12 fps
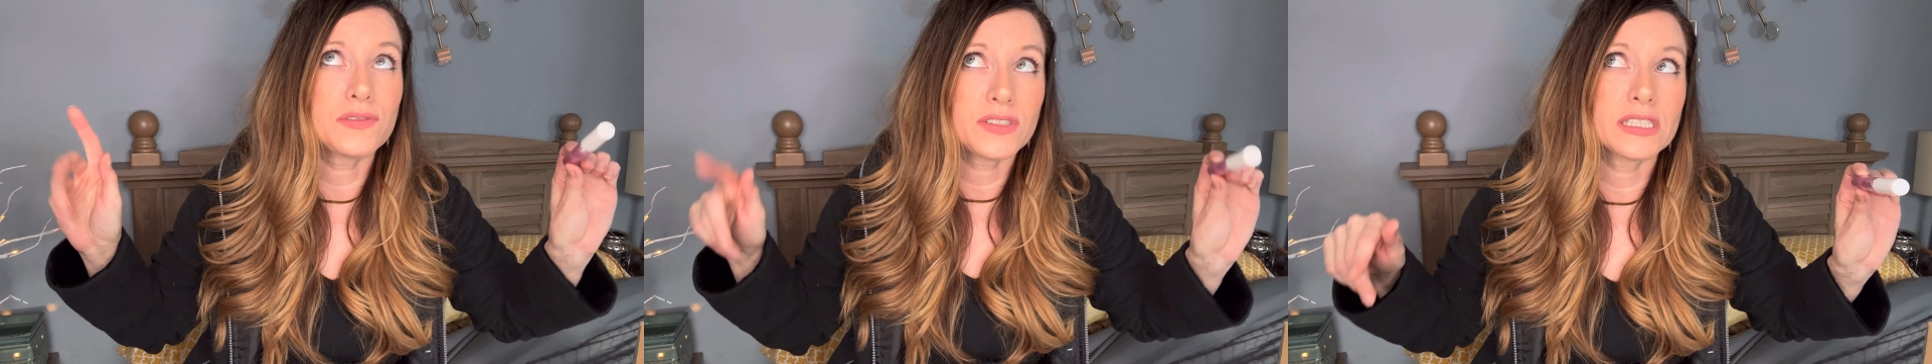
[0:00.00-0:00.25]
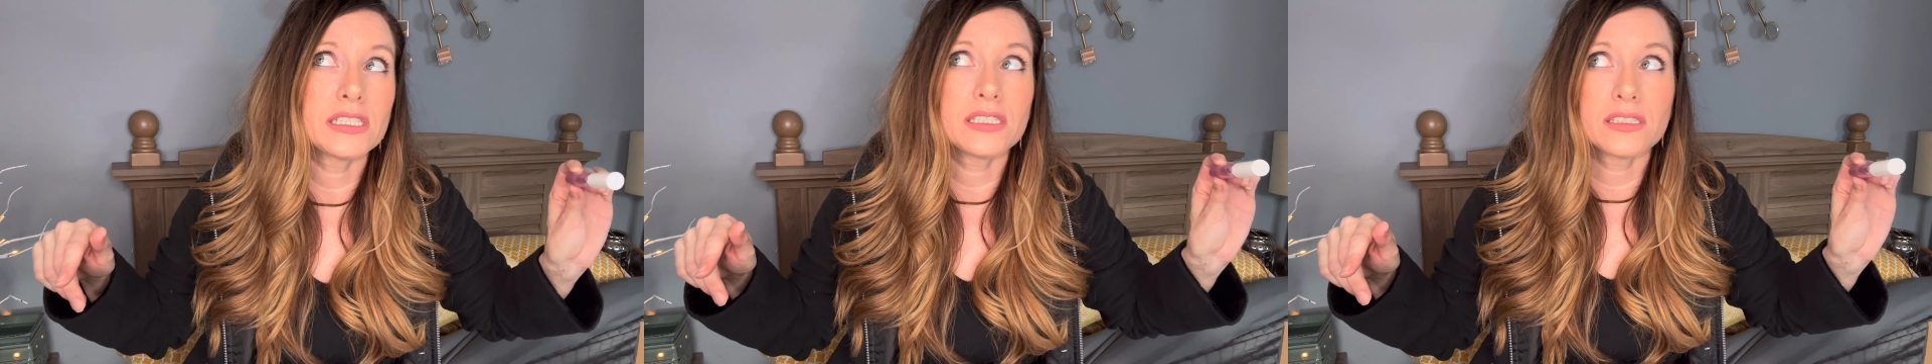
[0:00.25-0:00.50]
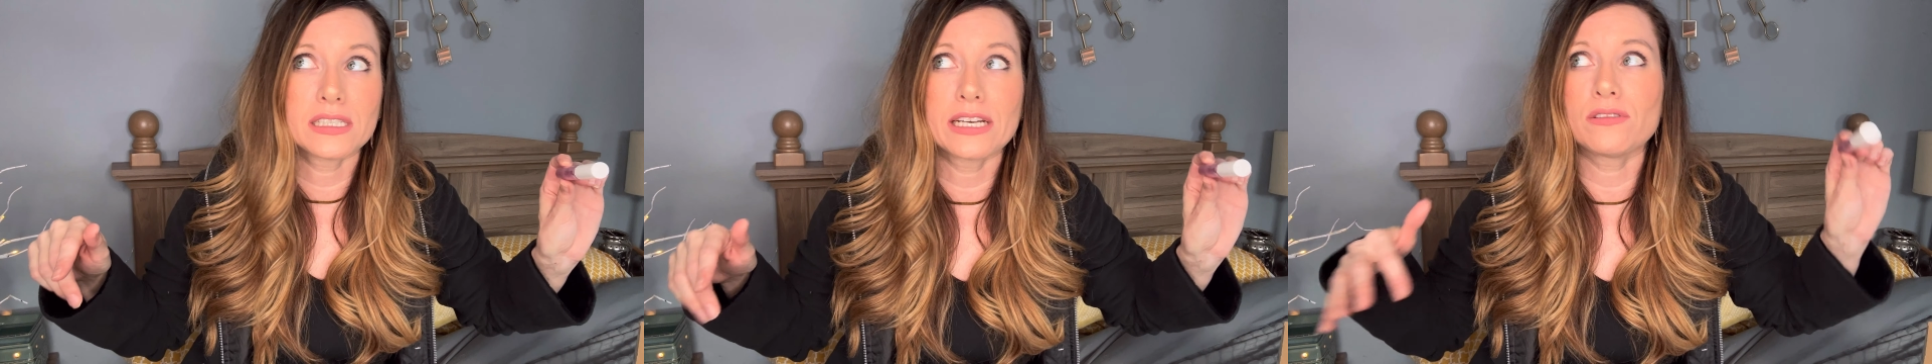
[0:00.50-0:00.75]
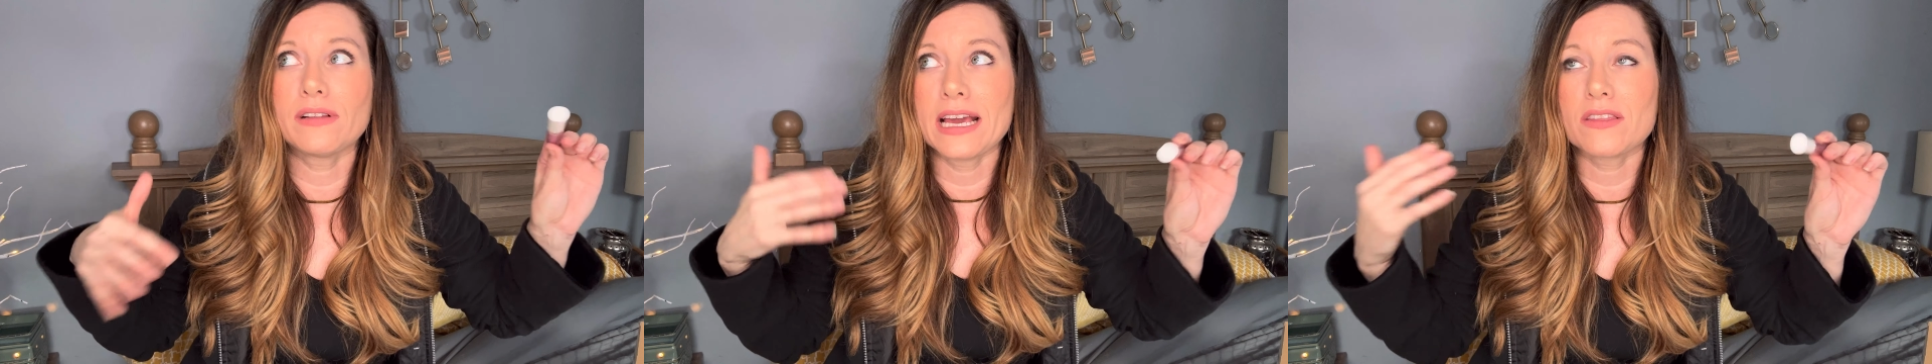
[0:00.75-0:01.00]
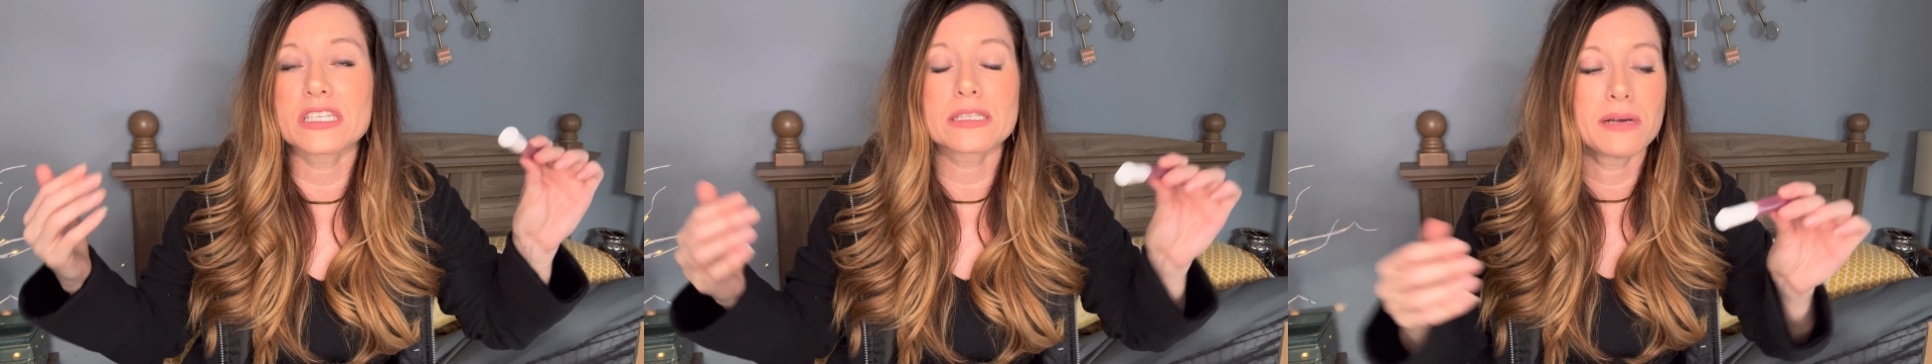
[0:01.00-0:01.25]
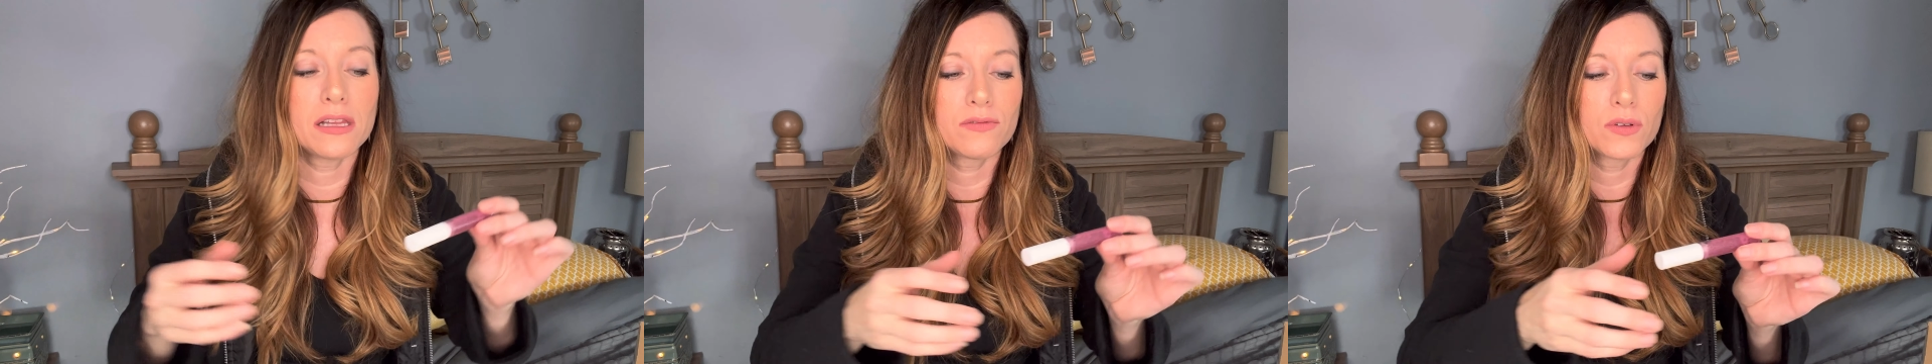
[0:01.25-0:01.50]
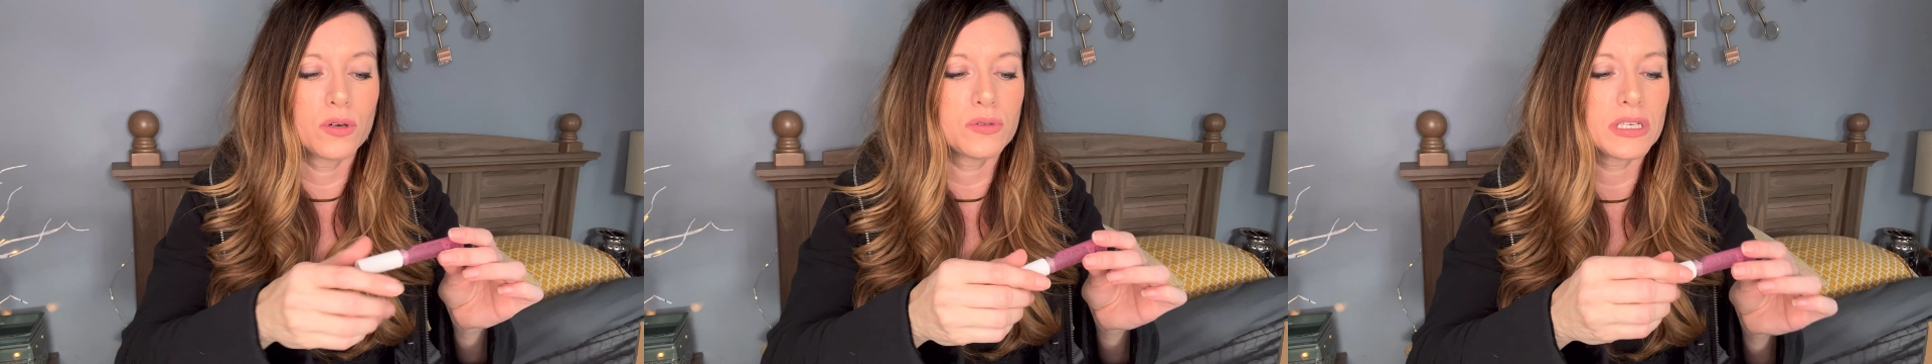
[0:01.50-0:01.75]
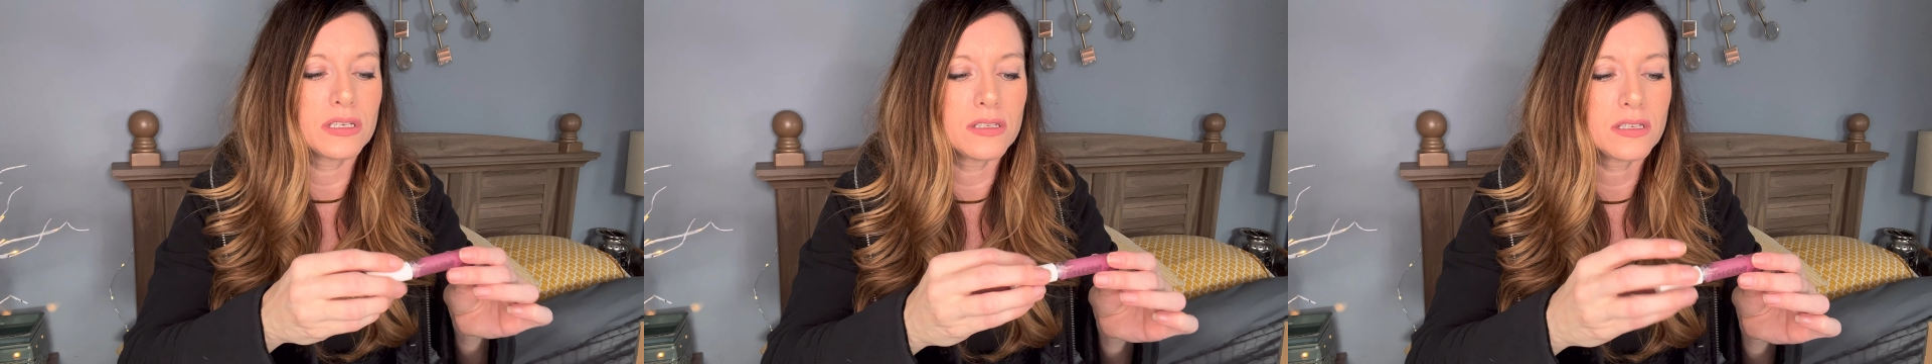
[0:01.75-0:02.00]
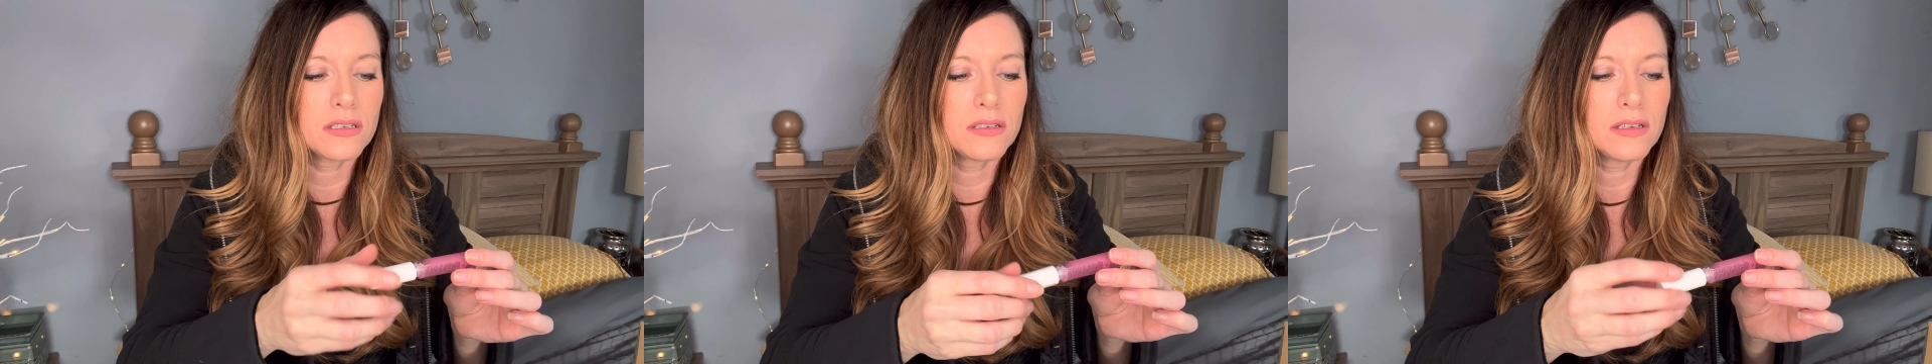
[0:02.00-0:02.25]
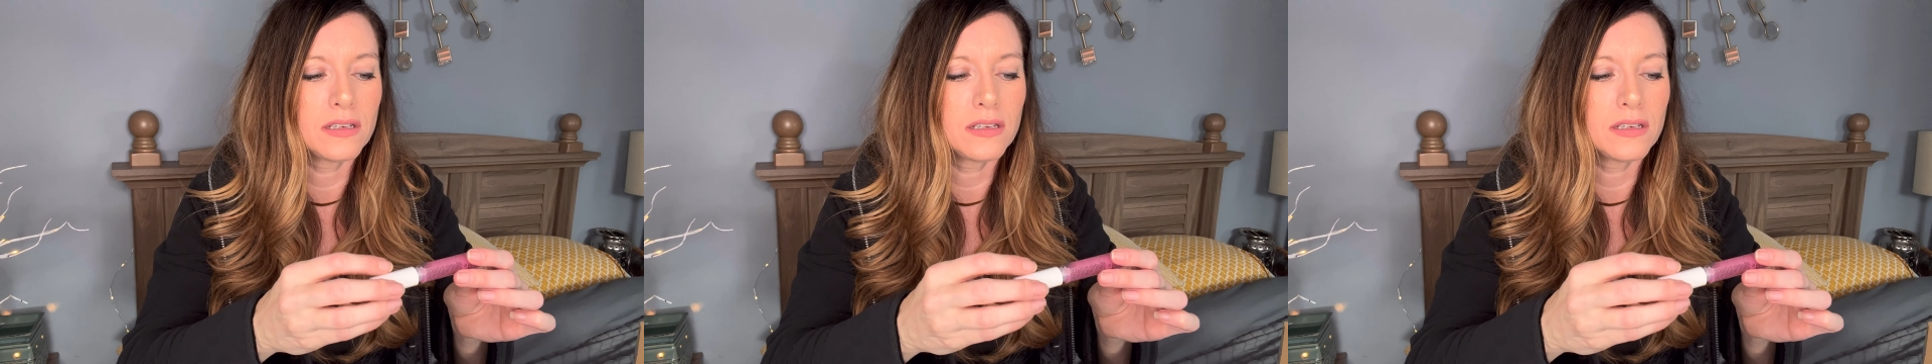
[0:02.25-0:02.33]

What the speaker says: fan. I don't like the smell of roses.